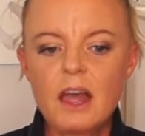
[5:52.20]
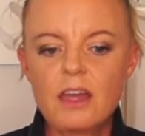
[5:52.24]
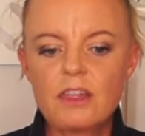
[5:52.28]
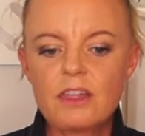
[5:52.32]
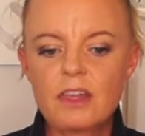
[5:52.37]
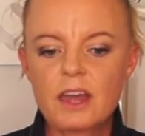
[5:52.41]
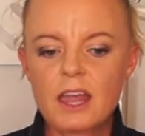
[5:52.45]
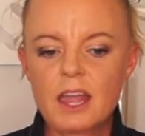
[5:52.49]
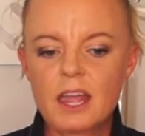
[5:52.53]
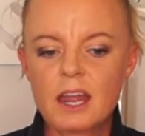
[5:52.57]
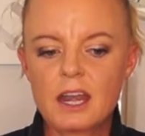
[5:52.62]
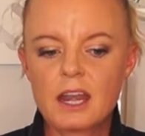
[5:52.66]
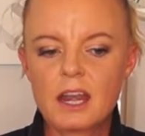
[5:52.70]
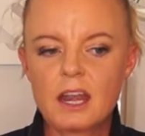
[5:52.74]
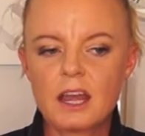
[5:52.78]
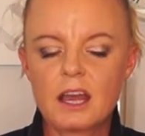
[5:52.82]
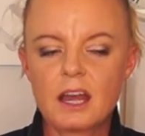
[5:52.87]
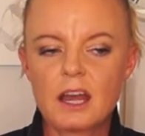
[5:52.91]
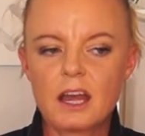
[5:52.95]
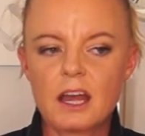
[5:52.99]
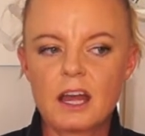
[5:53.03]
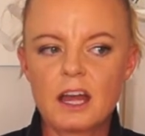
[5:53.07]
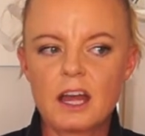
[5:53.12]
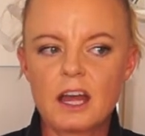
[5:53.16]

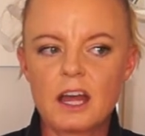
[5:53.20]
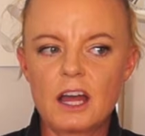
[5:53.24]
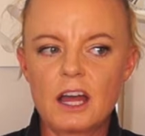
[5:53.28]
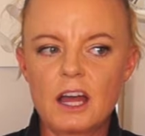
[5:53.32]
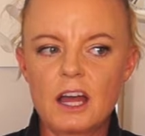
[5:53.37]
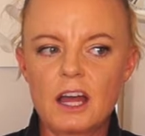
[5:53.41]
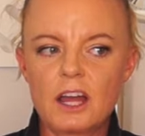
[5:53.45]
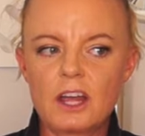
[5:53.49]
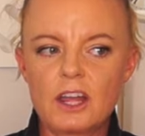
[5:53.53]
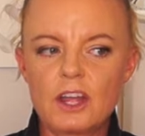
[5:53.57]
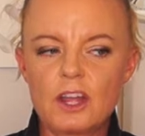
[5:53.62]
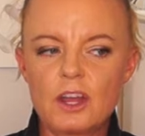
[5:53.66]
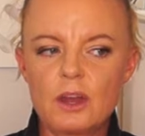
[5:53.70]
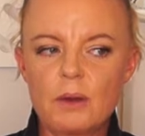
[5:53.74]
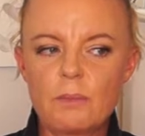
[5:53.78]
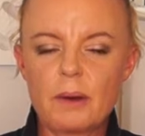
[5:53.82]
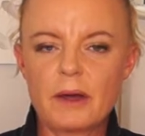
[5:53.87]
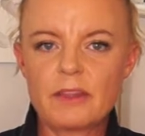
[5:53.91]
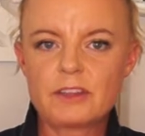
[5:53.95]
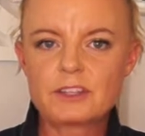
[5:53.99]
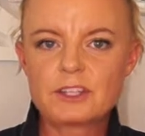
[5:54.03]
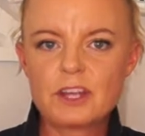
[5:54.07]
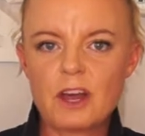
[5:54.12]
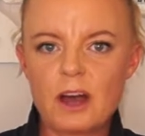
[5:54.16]
then
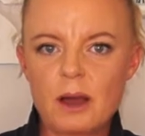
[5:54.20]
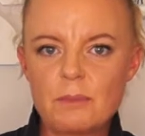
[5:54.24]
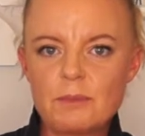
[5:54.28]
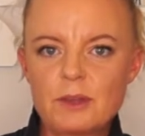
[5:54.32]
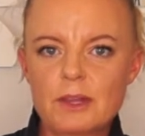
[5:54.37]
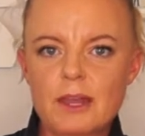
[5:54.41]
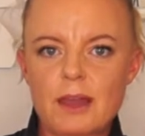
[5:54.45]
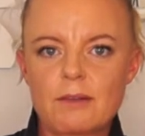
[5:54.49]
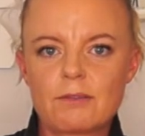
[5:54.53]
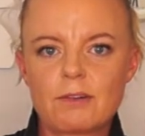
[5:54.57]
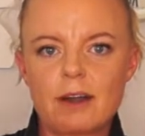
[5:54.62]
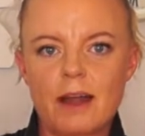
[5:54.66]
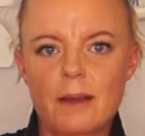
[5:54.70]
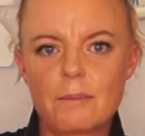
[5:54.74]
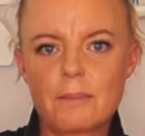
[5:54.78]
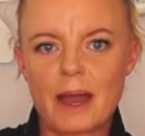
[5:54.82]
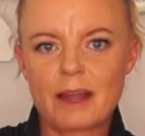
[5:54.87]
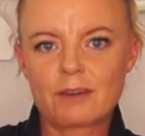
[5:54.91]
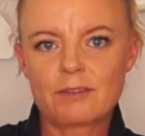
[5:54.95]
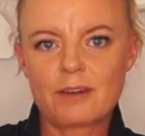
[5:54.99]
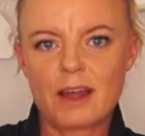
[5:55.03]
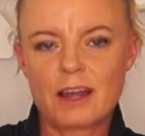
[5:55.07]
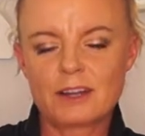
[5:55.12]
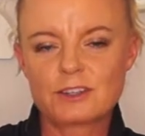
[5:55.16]
by the time you get
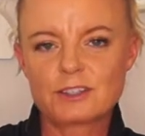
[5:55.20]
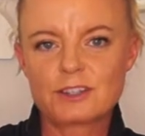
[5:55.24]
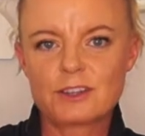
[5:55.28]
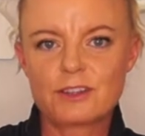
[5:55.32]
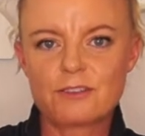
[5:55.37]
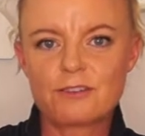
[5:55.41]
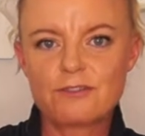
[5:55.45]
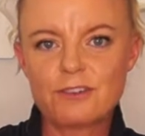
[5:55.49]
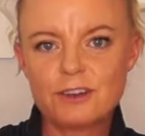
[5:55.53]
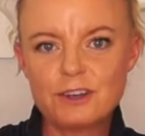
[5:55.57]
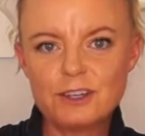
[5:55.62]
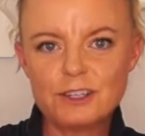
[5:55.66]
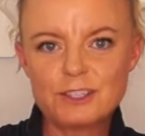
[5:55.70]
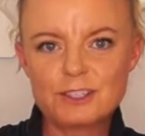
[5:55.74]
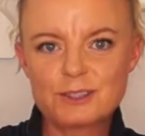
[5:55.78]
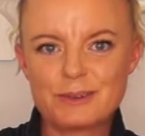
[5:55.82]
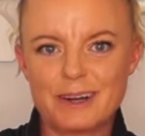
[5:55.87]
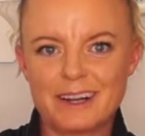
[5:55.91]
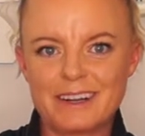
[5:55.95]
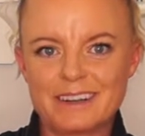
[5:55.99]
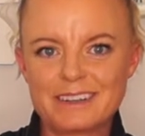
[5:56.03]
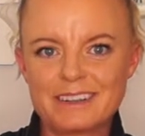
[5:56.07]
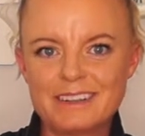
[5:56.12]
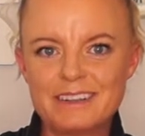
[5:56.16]
back round to the first
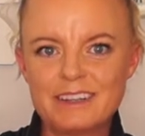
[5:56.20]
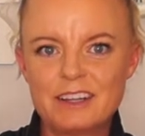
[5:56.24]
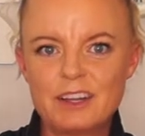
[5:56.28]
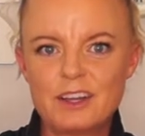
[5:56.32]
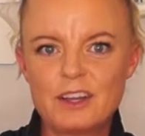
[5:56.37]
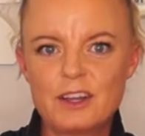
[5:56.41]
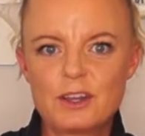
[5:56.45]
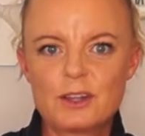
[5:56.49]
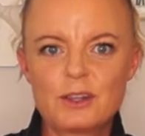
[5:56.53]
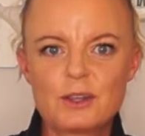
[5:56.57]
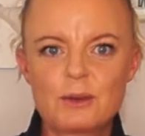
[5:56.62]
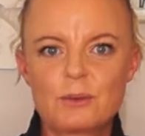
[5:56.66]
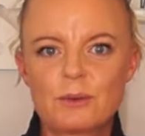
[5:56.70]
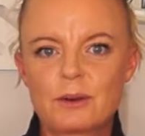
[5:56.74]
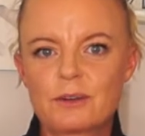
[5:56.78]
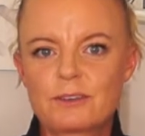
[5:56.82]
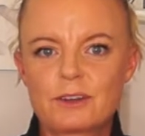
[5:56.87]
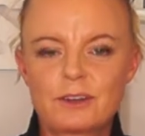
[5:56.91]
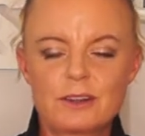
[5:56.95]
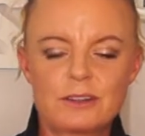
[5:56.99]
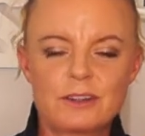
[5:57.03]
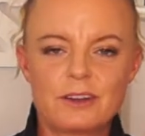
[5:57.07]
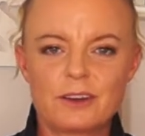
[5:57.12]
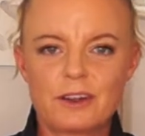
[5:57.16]
one, you will
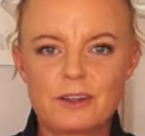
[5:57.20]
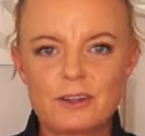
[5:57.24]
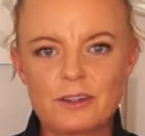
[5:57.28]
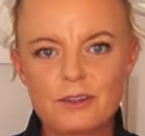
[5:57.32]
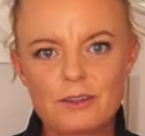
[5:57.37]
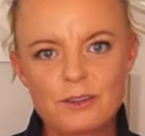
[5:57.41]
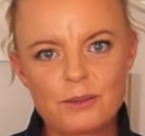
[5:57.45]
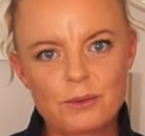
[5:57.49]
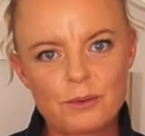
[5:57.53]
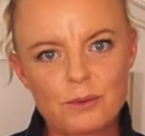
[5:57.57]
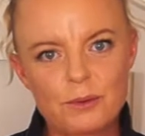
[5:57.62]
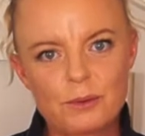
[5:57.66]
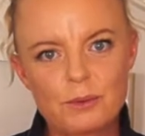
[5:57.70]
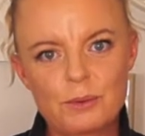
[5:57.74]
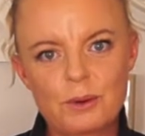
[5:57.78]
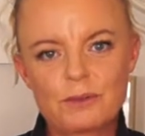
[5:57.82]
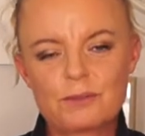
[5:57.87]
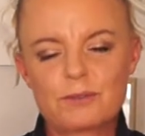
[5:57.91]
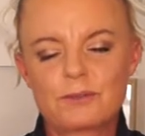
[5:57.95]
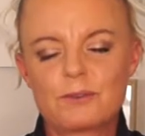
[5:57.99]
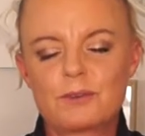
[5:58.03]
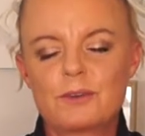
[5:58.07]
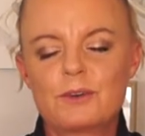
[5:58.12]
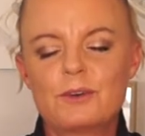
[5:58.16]

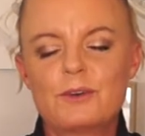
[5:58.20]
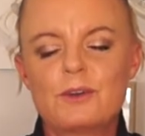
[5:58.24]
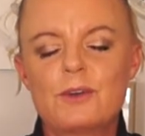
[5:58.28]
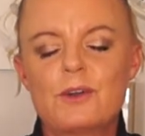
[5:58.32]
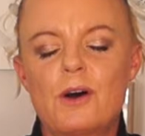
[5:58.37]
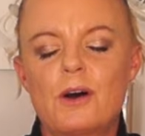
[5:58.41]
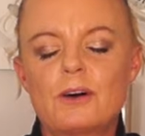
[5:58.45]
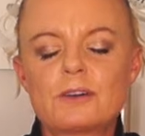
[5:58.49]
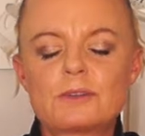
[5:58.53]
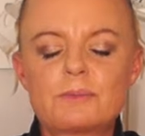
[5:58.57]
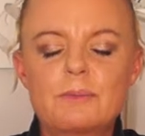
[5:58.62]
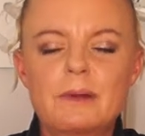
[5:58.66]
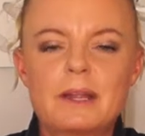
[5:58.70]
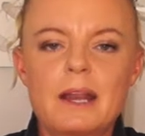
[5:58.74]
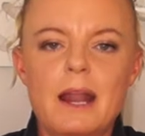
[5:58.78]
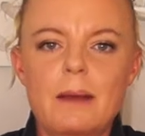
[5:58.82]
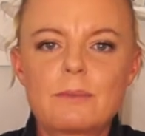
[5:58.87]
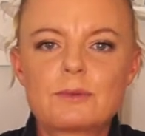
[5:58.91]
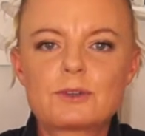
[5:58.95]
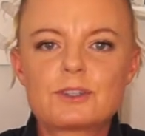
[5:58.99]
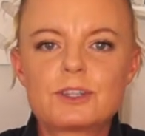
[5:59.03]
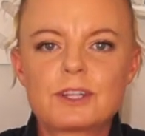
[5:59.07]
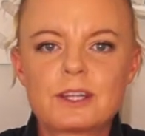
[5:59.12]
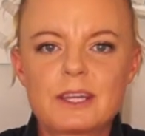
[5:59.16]
have not been
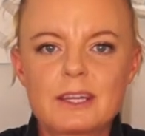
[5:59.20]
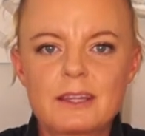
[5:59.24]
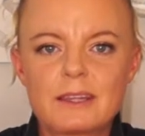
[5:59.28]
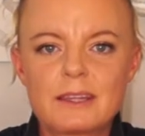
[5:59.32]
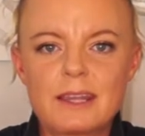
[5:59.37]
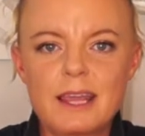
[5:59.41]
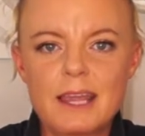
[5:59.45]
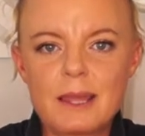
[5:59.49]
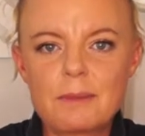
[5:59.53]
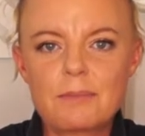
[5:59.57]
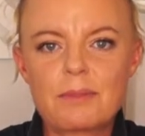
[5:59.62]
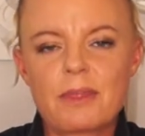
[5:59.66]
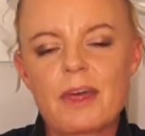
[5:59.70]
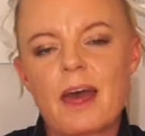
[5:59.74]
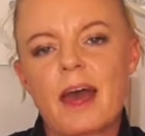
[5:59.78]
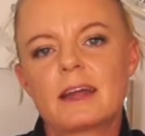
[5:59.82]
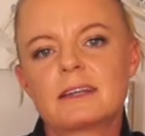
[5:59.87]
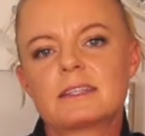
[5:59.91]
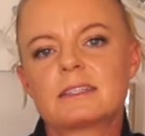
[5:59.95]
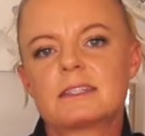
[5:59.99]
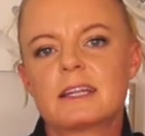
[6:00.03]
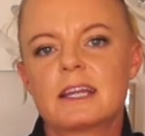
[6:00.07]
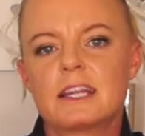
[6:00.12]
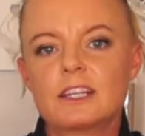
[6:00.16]
able to keep
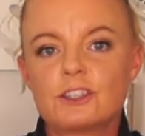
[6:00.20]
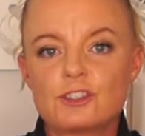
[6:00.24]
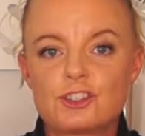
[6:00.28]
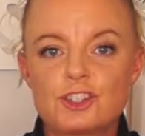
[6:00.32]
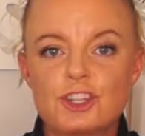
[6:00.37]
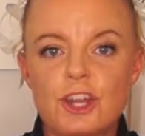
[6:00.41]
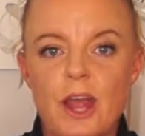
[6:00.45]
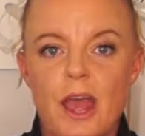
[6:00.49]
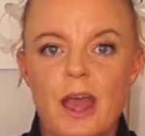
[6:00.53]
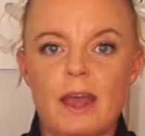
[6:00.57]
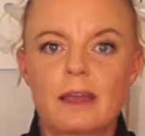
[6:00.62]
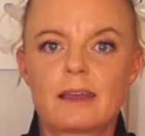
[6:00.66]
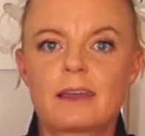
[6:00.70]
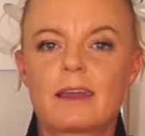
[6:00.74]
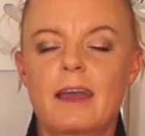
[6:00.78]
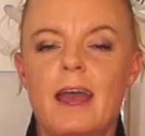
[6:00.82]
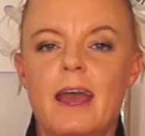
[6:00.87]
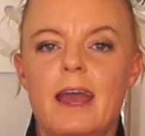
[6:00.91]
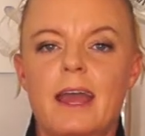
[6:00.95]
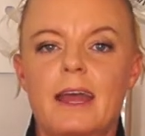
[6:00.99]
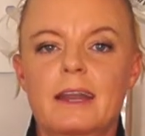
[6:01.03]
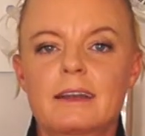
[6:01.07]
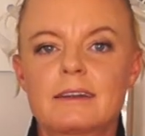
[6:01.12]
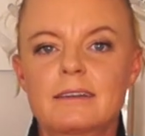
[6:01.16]
that in check.
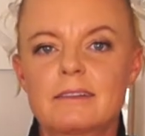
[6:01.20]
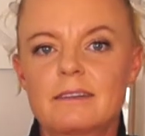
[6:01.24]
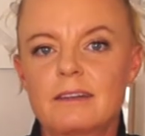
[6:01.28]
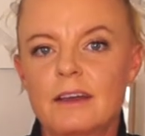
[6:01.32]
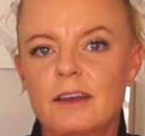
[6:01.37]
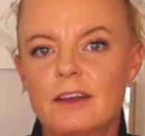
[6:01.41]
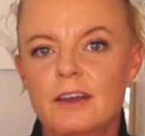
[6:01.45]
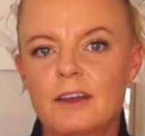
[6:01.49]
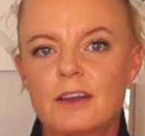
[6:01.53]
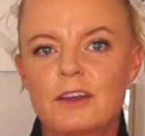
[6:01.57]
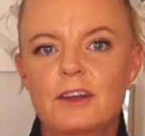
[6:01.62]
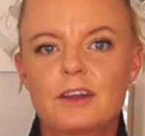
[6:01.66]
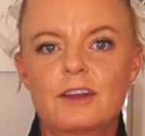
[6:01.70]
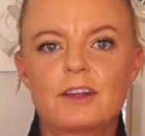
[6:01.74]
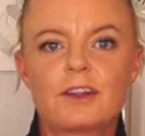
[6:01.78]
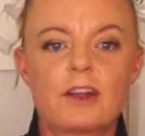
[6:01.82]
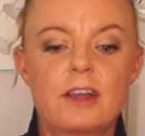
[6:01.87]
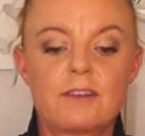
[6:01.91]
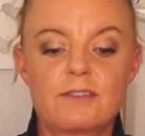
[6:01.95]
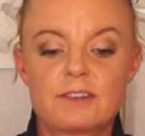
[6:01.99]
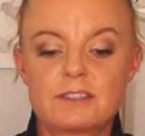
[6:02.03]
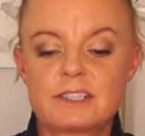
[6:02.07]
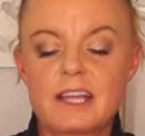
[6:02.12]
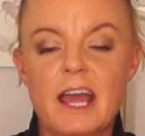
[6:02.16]
And
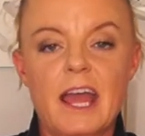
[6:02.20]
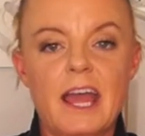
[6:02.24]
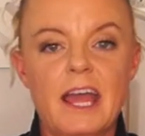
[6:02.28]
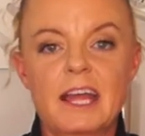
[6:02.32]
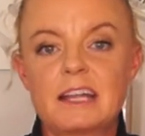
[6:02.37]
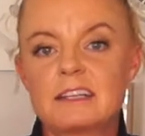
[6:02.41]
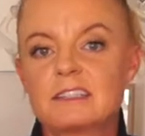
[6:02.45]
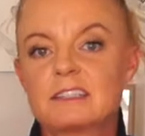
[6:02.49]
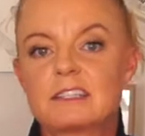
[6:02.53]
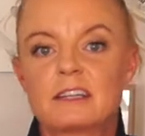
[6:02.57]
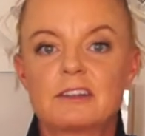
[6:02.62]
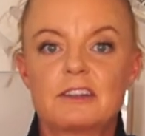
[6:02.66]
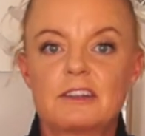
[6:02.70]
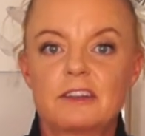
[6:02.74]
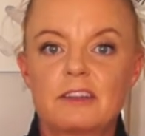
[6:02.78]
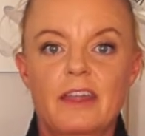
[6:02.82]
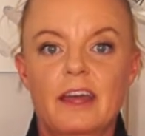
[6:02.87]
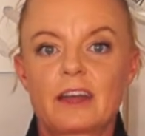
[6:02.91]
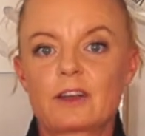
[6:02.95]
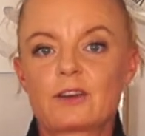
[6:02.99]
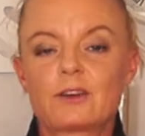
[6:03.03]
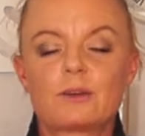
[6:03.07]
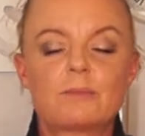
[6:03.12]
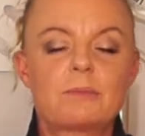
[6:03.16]
if it's hands,
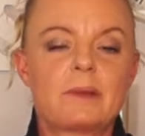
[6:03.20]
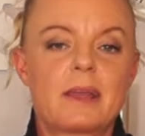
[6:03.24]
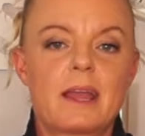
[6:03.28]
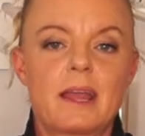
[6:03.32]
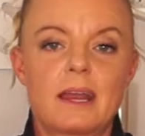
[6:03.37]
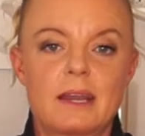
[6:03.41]
they could be